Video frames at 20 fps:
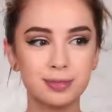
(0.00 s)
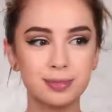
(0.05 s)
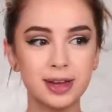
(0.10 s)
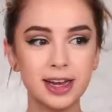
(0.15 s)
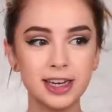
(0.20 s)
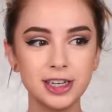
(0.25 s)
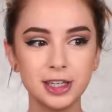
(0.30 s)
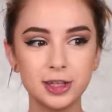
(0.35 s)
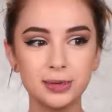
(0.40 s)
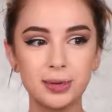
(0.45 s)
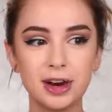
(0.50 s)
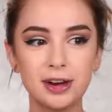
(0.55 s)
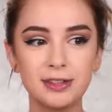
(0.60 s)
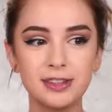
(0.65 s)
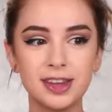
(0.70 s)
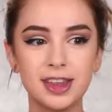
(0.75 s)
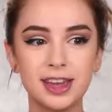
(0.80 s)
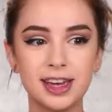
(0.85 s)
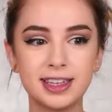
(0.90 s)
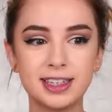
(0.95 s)
blush is one of
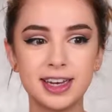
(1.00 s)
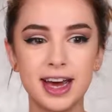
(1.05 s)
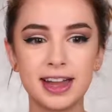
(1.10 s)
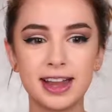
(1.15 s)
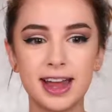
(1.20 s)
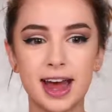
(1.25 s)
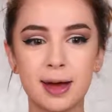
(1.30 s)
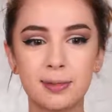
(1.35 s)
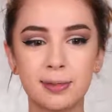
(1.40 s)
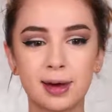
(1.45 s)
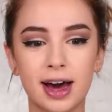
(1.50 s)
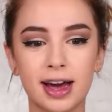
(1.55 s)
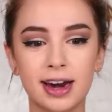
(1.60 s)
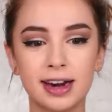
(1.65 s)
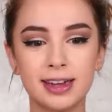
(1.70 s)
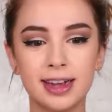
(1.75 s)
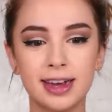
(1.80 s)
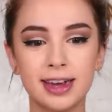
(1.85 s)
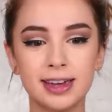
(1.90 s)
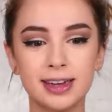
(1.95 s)
the things that I'm kind
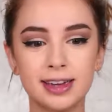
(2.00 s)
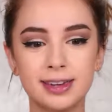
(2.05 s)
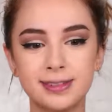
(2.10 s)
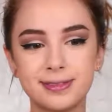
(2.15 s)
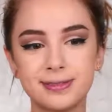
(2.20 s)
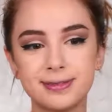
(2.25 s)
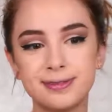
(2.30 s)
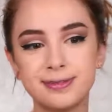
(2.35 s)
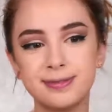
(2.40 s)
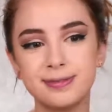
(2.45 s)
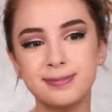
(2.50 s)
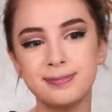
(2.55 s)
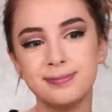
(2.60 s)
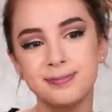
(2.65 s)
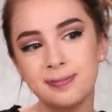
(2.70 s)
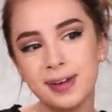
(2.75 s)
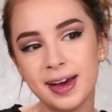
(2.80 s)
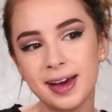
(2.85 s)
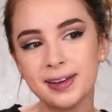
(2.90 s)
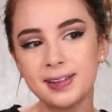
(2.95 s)
of like,
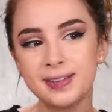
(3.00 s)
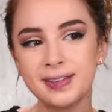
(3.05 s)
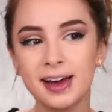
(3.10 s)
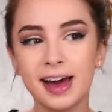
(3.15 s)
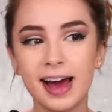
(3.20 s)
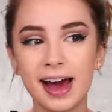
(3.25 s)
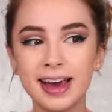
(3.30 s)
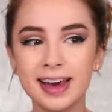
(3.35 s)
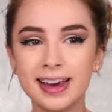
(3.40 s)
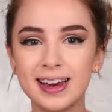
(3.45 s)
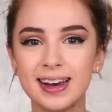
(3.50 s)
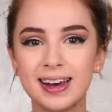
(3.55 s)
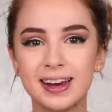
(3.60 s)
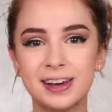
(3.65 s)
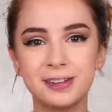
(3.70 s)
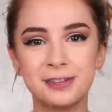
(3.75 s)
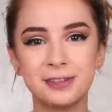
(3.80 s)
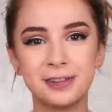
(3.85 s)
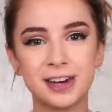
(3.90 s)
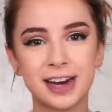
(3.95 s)
meh, I can
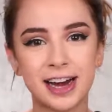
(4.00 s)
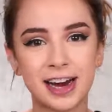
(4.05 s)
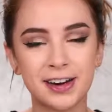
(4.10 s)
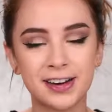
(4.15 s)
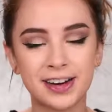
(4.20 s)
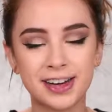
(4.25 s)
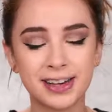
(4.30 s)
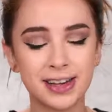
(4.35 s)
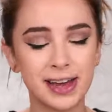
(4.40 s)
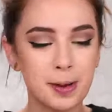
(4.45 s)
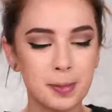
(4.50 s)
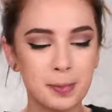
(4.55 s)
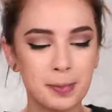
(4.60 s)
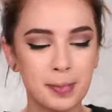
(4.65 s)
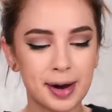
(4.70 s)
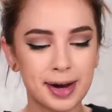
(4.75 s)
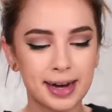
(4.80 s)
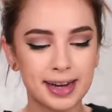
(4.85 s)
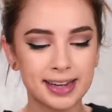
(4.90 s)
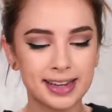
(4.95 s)
live without it,
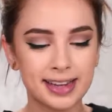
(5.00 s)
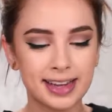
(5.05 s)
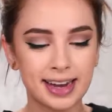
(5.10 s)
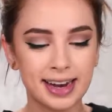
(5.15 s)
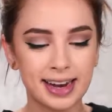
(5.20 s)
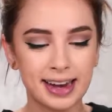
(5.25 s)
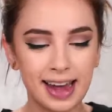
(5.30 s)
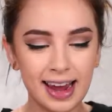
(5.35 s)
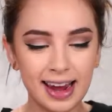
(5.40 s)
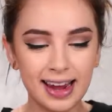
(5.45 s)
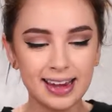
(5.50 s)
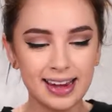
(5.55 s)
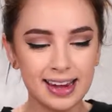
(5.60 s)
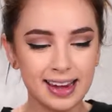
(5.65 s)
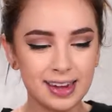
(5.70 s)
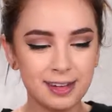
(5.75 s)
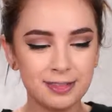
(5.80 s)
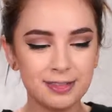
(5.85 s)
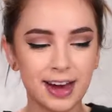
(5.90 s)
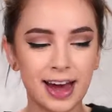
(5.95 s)
but
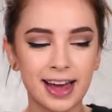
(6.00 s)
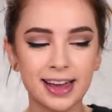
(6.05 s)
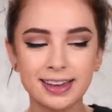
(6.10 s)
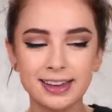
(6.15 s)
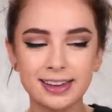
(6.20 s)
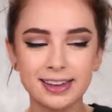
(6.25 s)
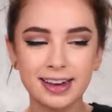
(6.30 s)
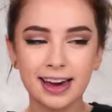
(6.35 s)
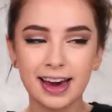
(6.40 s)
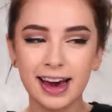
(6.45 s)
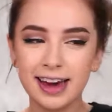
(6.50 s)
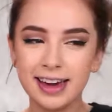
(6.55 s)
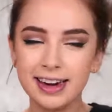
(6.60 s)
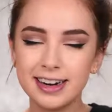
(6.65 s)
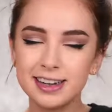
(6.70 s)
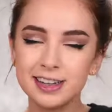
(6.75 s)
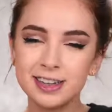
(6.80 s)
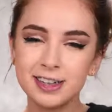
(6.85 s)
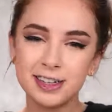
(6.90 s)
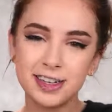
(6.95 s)
lately I kind
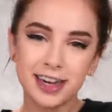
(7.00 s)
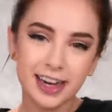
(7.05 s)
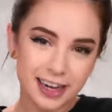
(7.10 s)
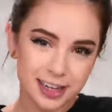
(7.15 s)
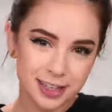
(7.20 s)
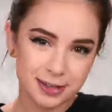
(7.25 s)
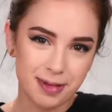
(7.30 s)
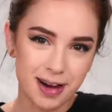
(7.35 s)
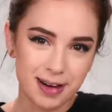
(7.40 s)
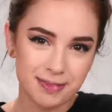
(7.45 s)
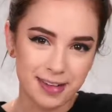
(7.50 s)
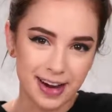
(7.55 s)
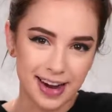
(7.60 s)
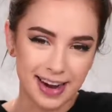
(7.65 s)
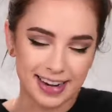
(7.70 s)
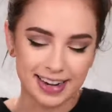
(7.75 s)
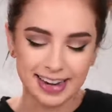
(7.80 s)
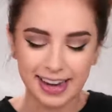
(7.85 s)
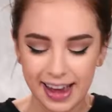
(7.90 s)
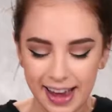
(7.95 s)
of changed my
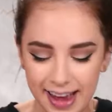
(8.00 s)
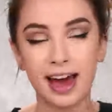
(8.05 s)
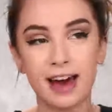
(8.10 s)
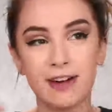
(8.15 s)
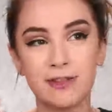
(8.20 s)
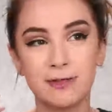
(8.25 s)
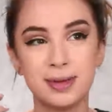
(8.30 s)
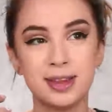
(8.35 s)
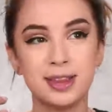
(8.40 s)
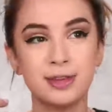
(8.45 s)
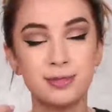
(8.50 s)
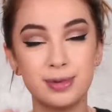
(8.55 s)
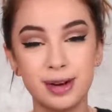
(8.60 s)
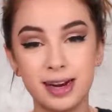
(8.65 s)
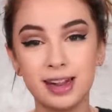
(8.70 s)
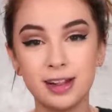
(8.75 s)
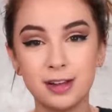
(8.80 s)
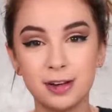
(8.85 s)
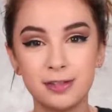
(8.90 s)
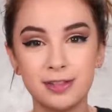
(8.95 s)
mind. I've been
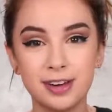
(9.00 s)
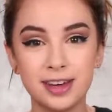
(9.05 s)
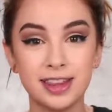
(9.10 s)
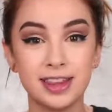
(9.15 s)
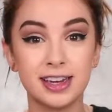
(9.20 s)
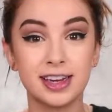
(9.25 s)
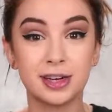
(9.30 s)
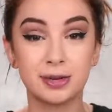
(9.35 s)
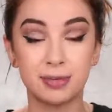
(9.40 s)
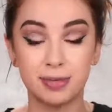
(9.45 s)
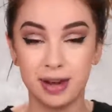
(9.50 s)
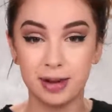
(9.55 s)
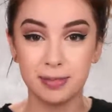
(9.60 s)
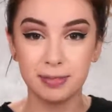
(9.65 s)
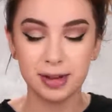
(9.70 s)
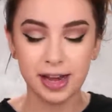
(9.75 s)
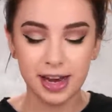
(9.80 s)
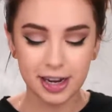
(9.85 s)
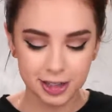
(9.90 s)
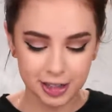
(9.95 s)
really loving the
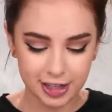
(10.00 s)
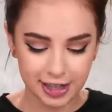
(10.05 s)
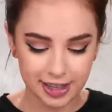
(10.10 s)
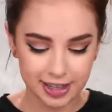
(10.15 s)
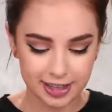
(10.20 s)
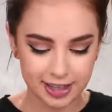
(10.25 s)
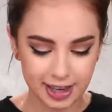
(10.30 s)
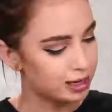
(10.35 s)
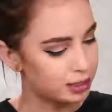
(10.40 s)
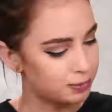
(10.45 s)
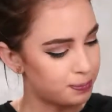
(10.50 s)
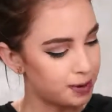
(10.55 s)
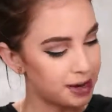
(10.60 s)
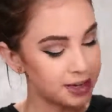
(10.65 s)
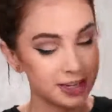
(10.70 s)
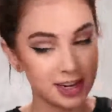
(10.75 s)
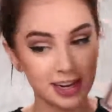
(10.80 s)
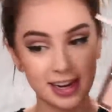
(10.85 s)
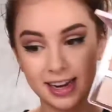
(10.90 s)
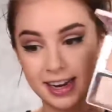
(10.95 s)
cream blushes,
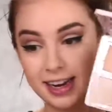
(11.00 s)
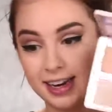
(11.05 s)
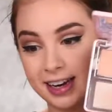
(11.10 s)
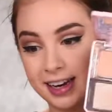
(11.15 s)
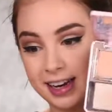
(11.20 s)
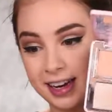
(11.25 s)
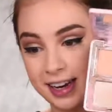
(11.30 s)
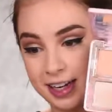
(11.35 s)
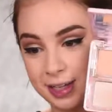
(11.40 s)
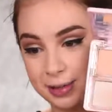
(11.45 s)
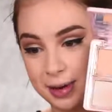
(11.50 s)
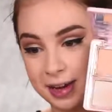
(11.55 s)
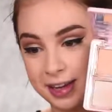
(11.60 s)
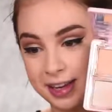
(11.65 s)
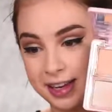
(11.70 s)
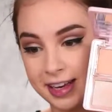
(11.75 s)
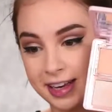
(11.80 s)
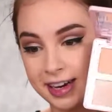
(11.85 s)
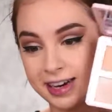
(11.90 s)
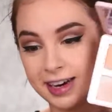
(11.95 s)
especially this one
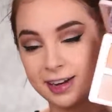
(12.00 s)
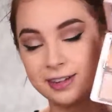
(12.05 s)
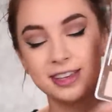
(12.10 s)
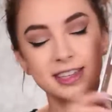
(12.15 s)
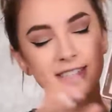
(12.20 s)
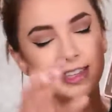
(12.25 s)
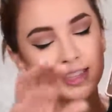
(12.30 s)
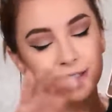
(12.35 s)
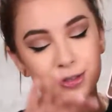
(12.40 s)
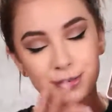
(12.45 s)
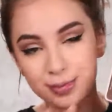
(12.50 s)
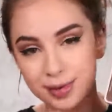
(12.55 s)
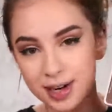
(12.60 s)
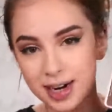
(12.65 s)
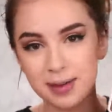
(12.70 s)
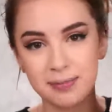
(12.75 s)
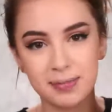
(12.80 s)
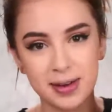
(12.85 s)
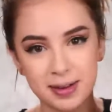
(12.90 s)
here. Now this is really